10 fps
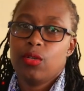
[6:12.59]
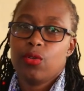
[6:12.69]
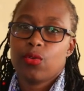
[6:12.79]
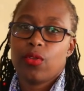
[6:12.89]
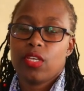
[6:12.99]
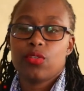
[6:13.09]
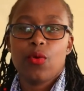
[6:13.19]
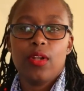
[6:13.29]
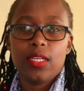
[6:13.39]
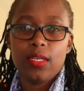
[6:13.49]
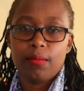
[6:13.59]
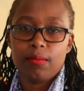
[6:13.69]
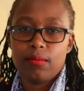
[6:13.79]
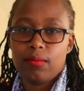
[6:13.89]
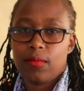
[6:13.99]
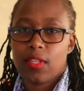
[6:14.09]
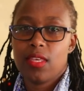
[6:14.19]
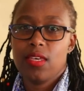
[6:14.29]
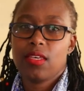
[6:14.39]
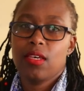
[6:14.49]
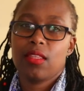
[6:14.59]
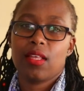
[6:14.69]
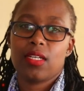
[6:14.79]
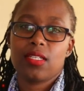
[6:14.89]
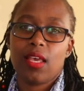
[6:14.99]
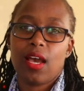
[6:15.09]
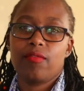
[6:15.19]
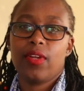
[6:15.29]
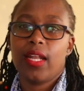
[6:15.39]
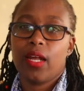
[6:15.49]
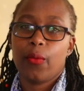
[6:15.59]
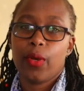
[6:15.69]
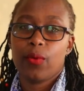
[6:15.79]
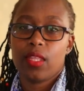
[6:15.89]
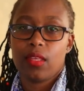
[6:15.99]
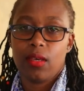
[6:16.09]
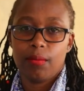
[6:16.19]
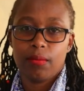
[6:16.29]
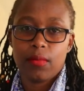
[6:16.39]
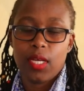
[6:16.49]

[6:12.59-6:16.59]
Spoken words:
So they sold him, thinking that they have done away with him.